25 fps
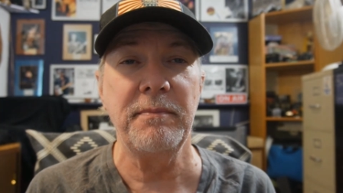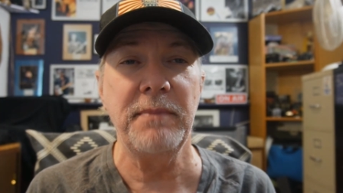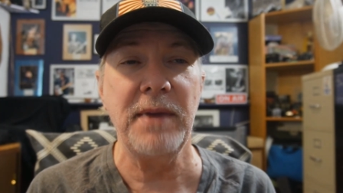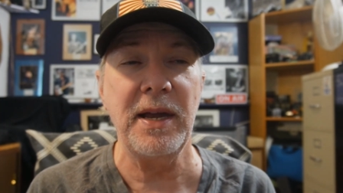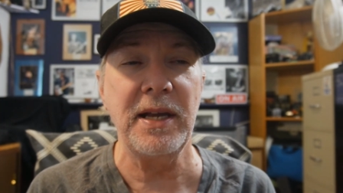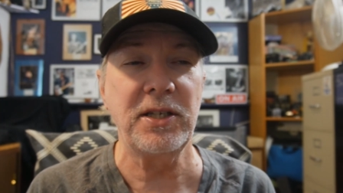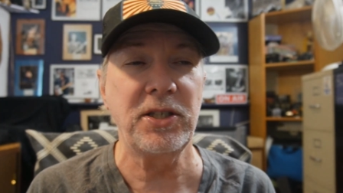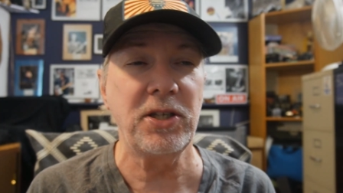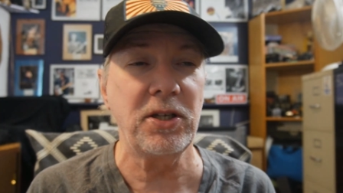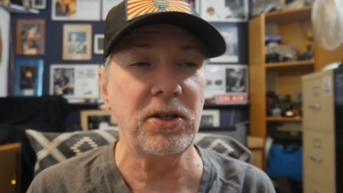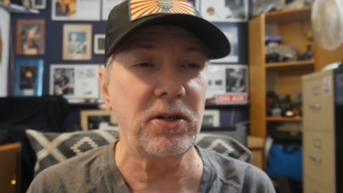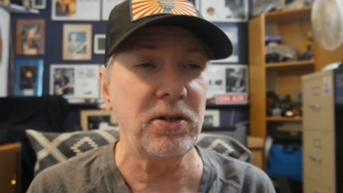
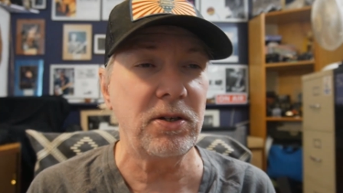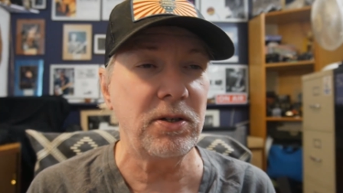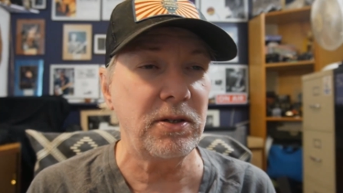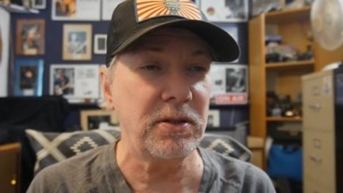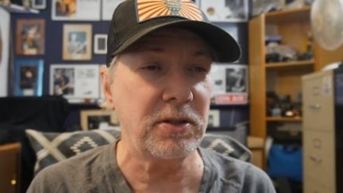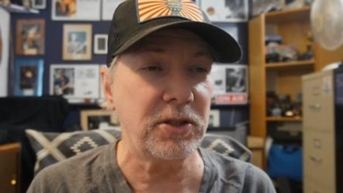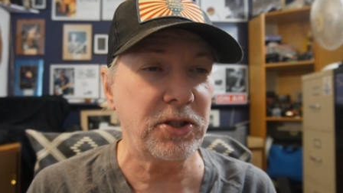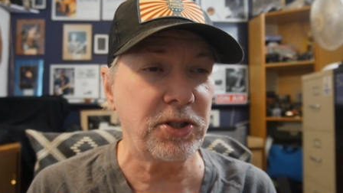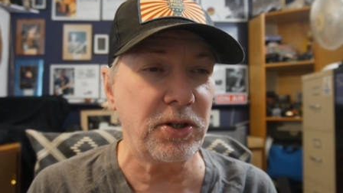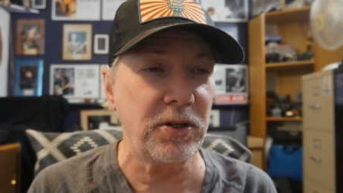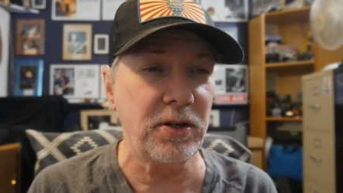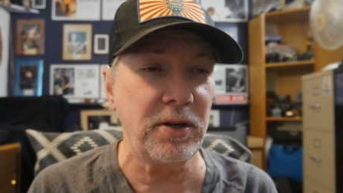make
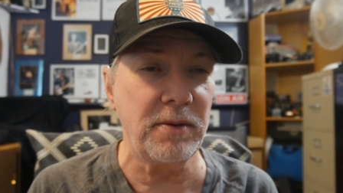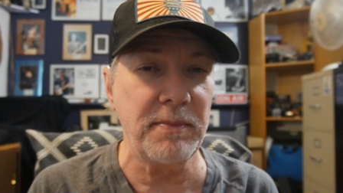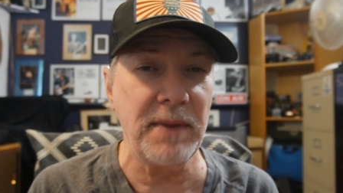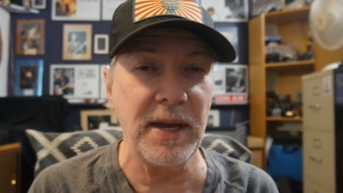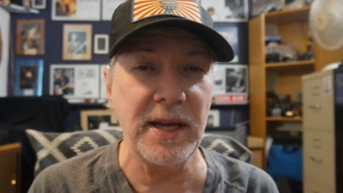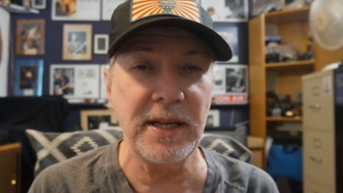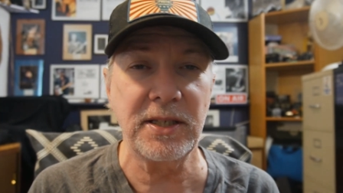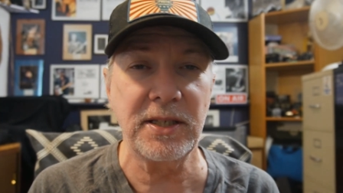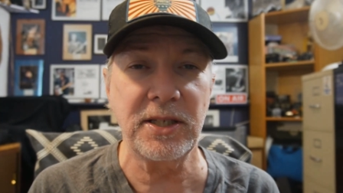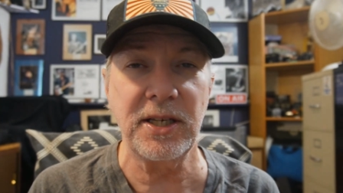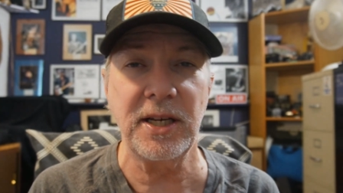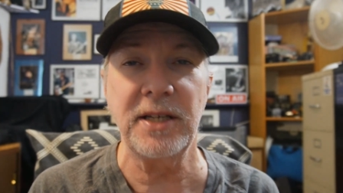sure it
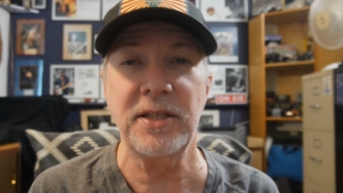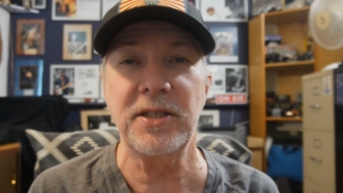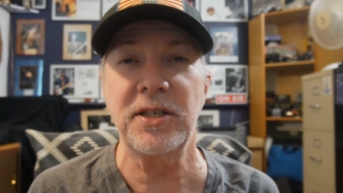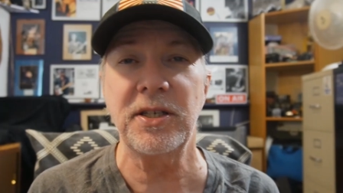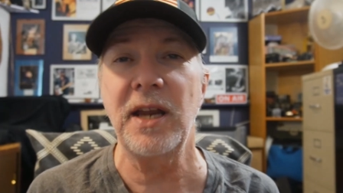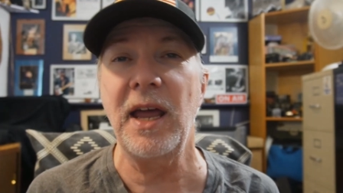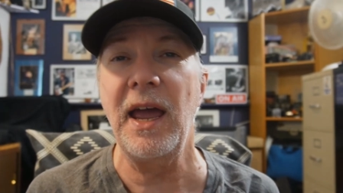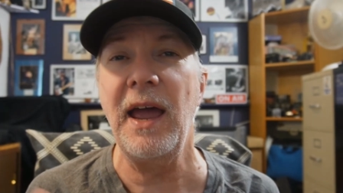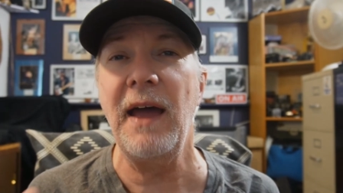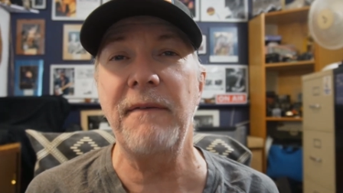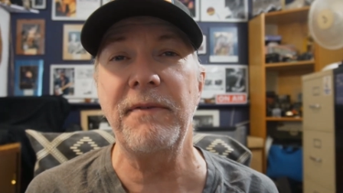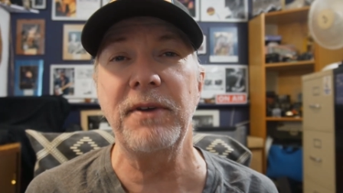makes sense,
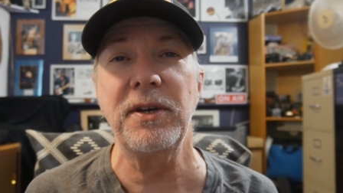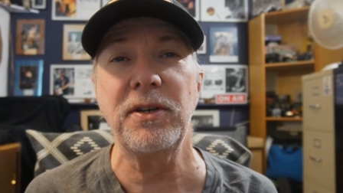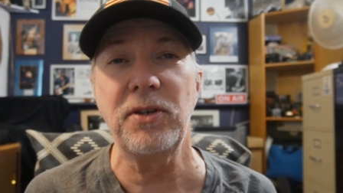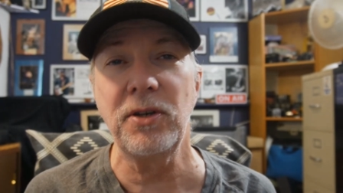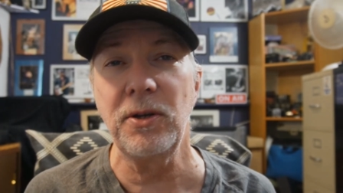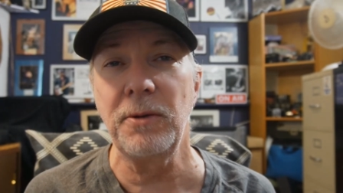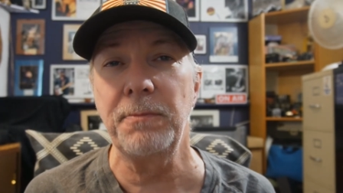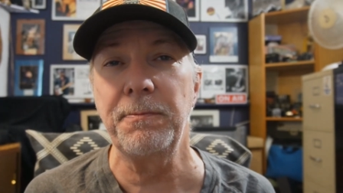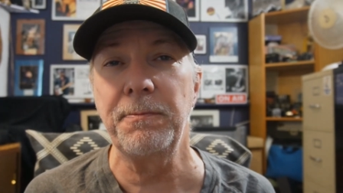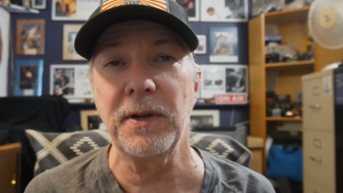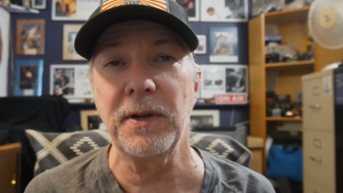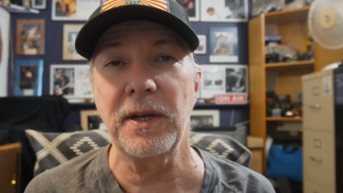and have it
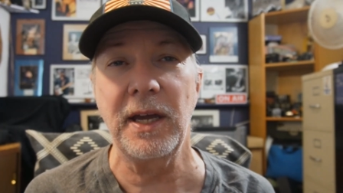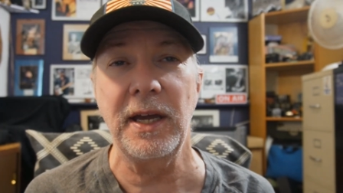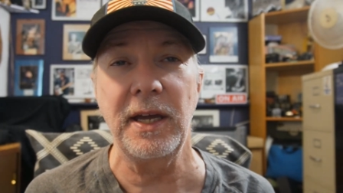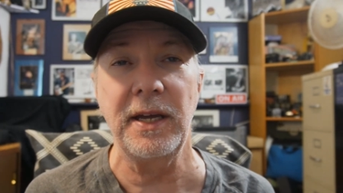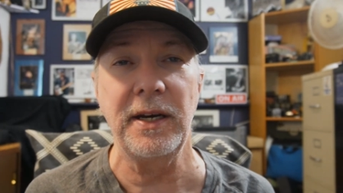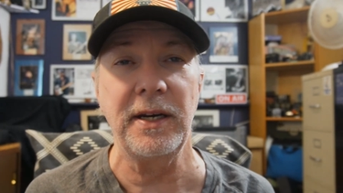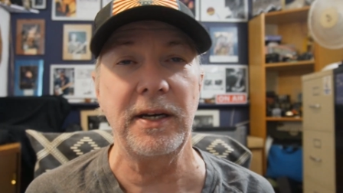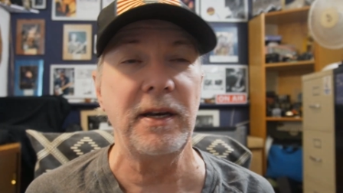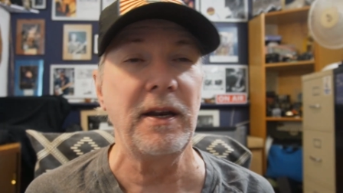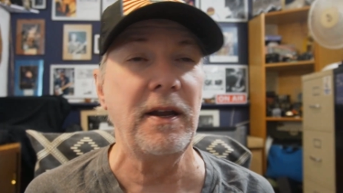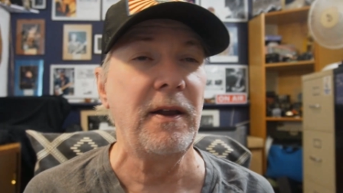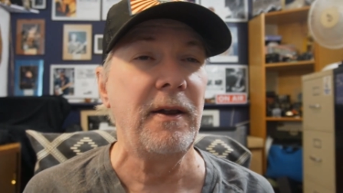
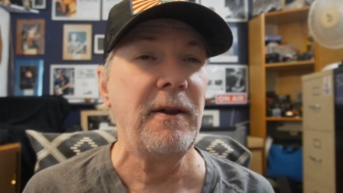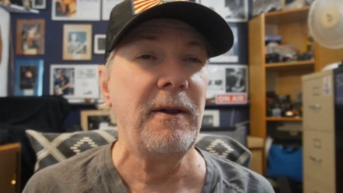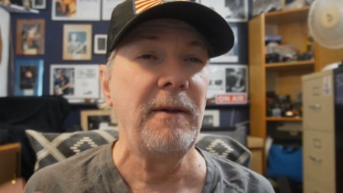duplicated.